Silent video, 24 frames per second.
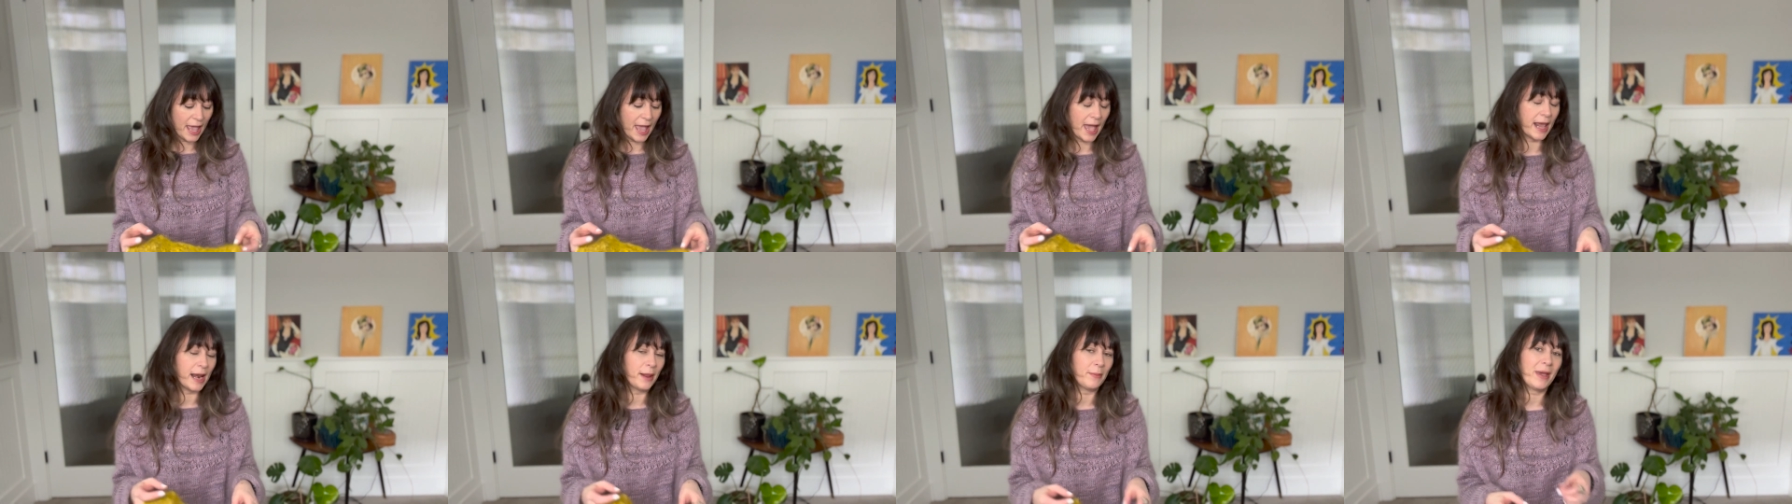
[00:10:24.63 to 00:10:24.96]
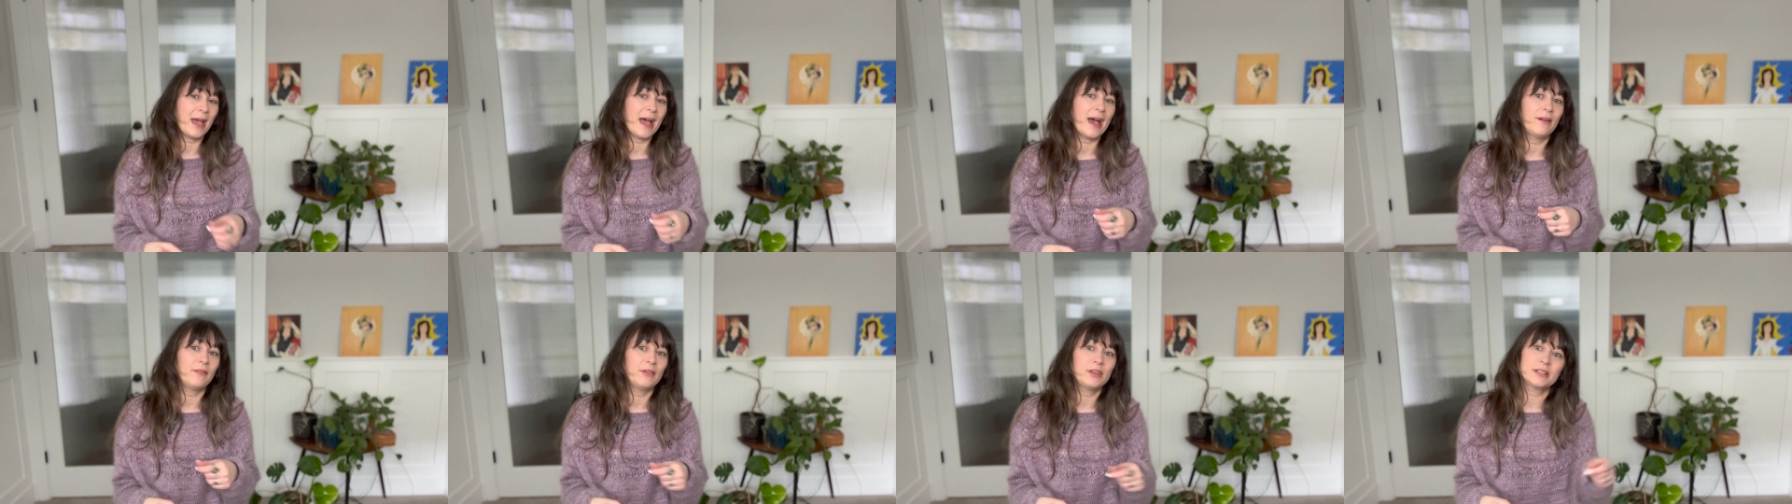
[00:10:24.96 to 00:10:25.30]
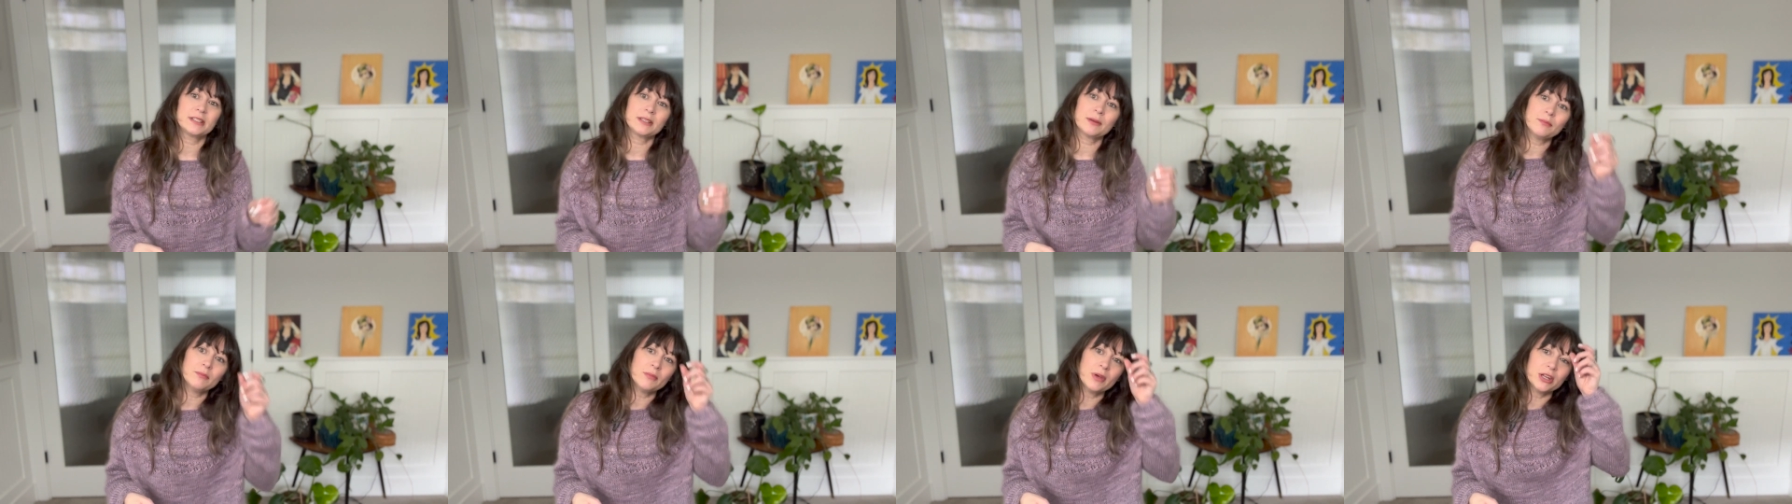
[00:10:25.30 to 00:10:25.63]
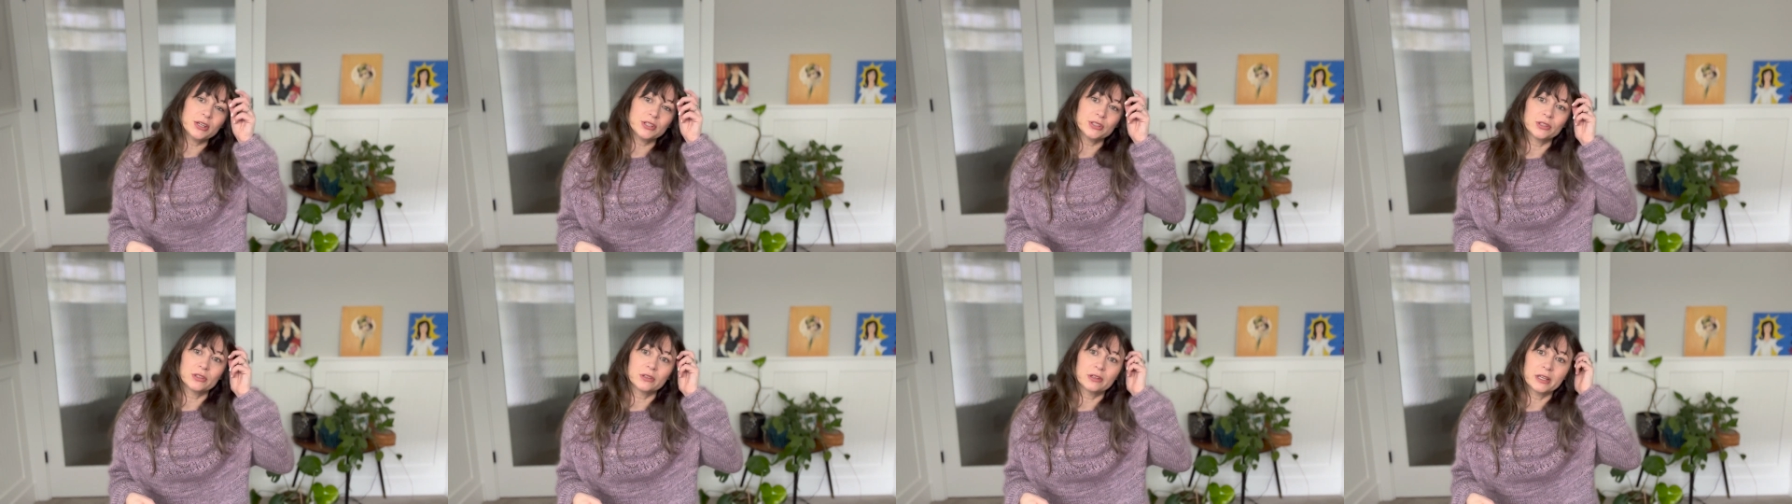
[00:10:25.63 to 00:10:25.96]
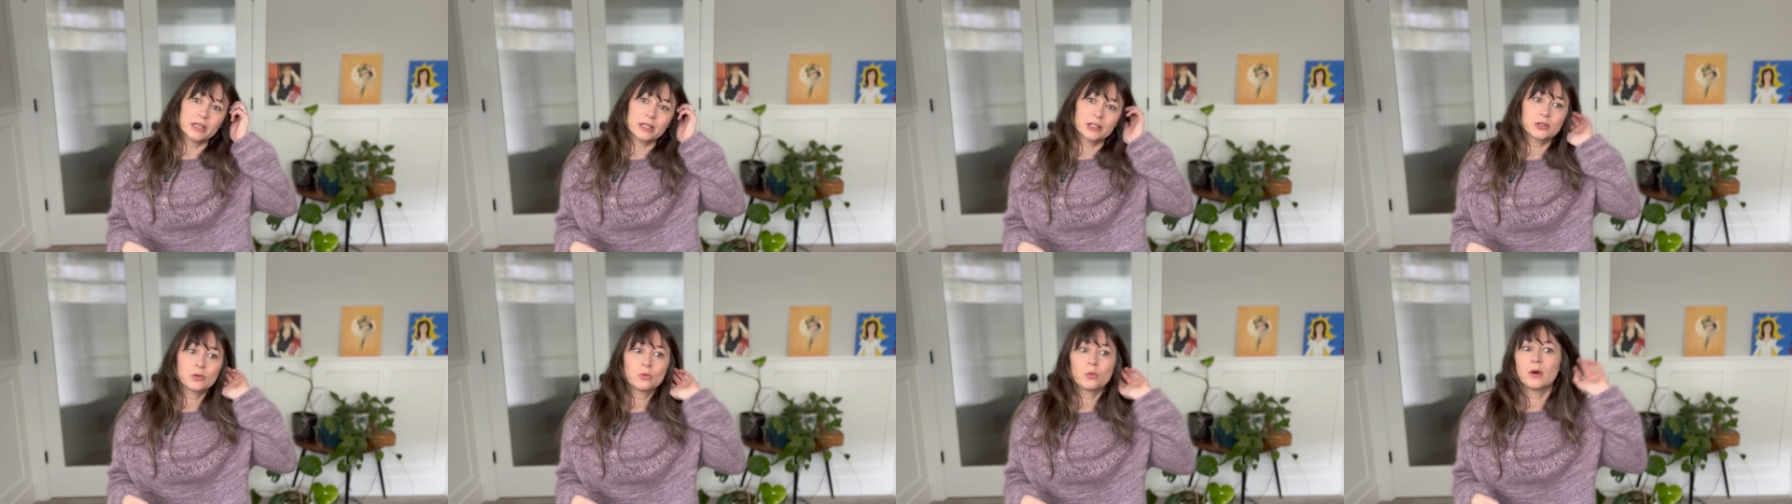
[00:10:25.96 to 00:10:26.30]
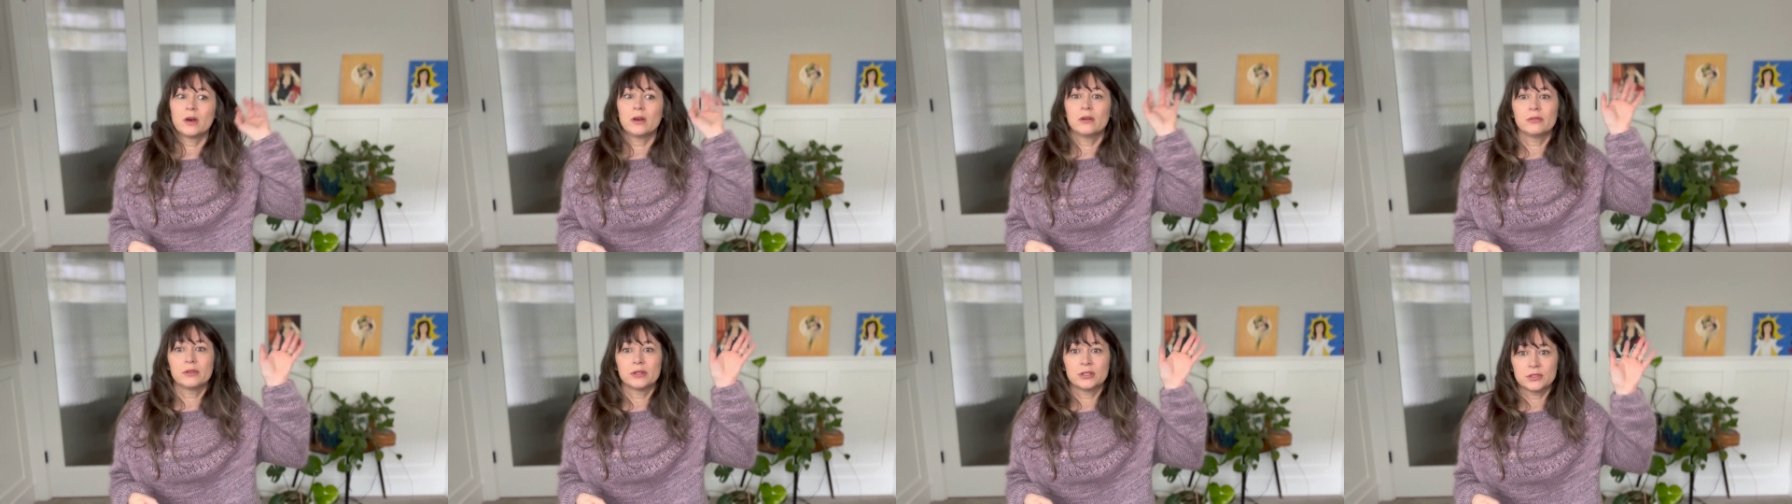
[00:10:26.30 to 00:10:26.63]
and I'm having to measure like
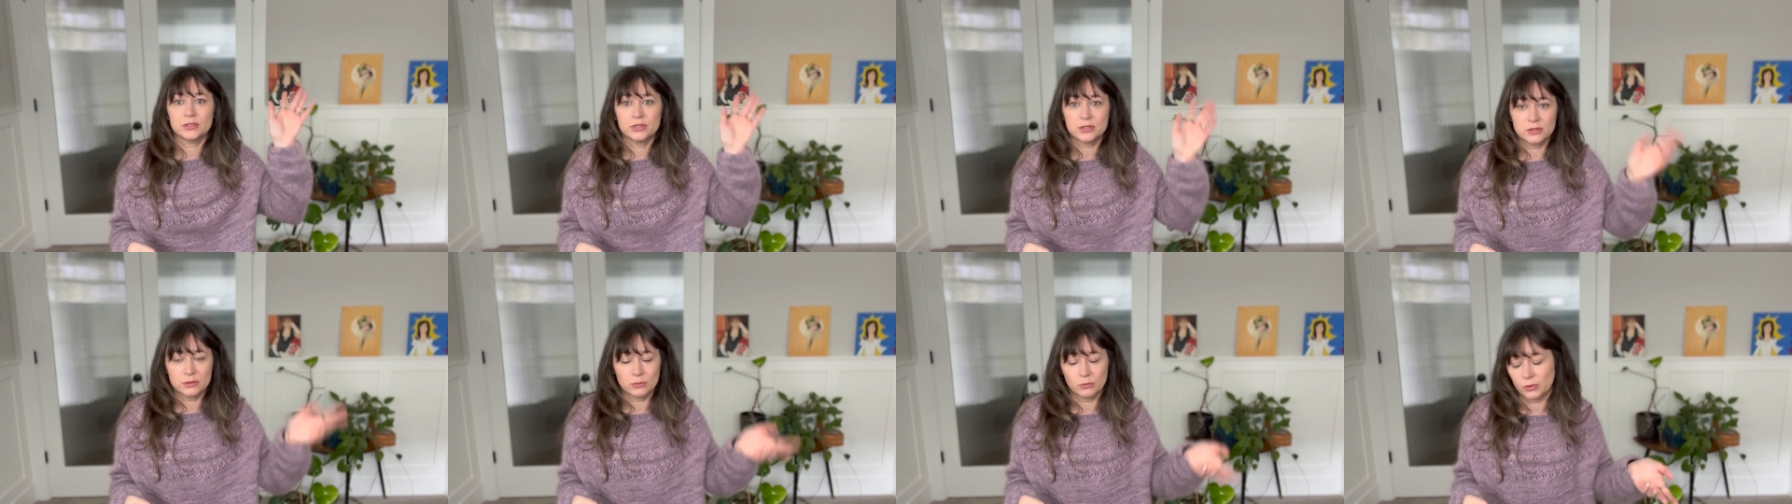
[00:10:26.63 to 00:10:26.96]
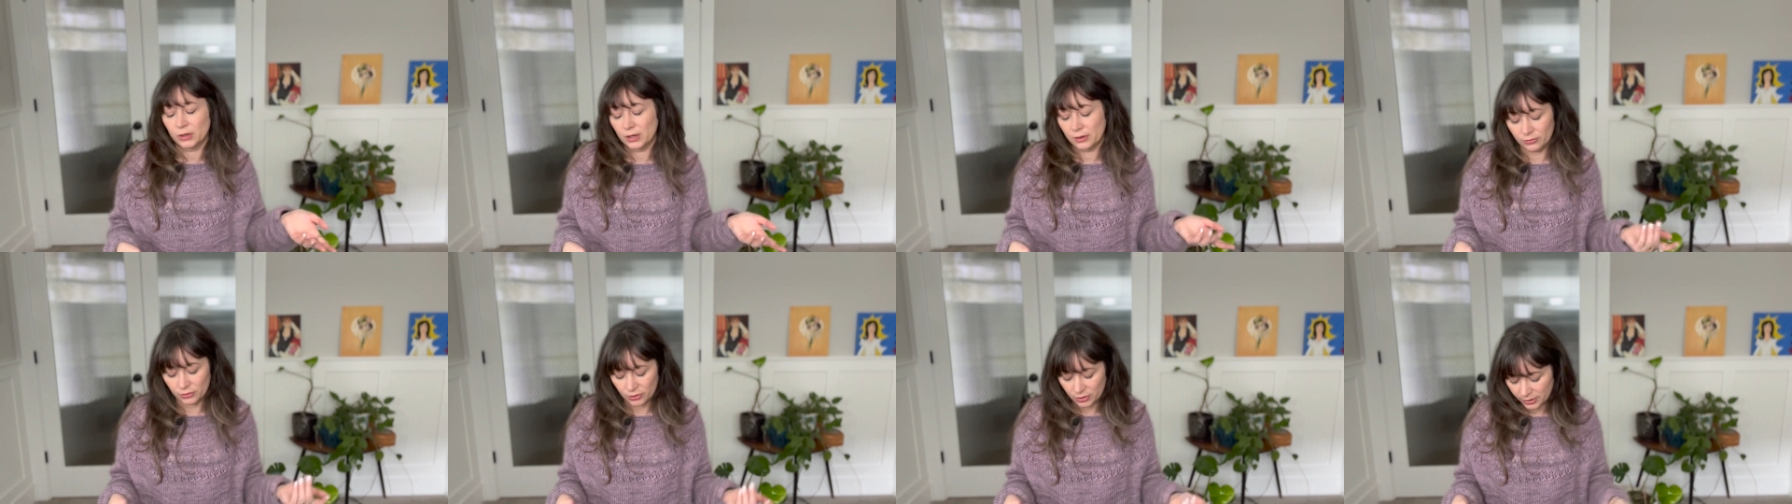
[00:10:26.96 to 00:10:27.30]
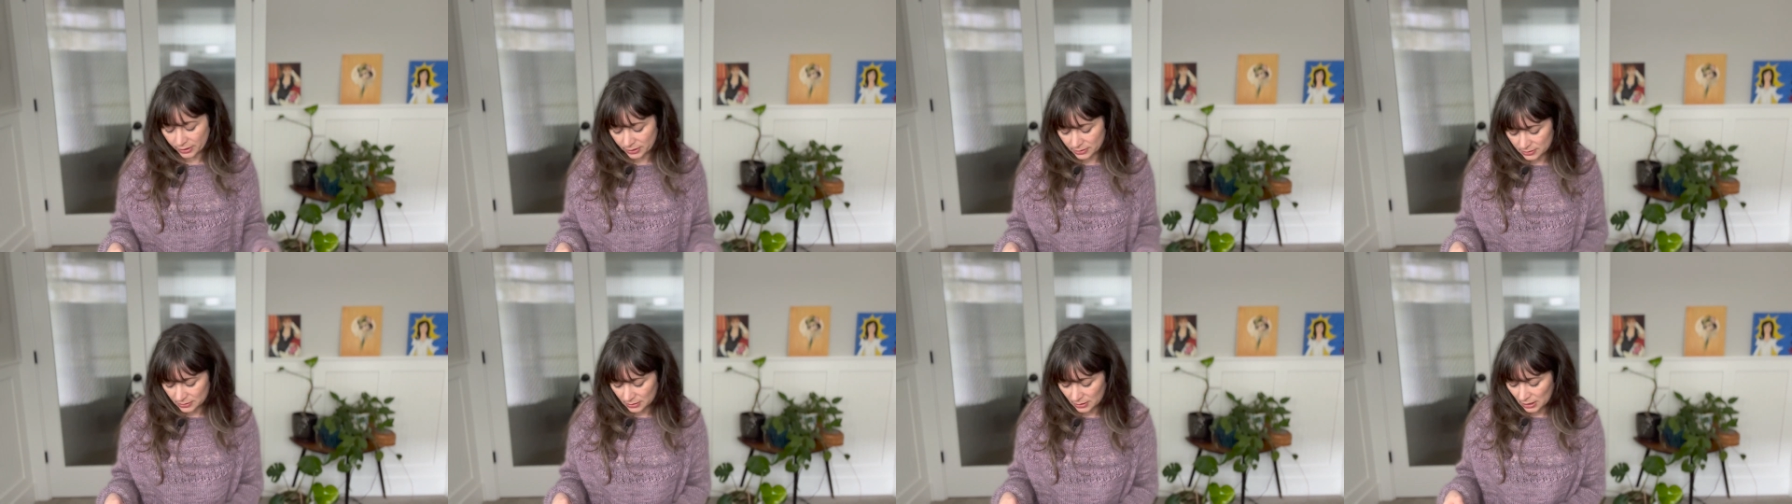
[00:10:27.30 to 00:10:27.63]
12 inches, whatever it is,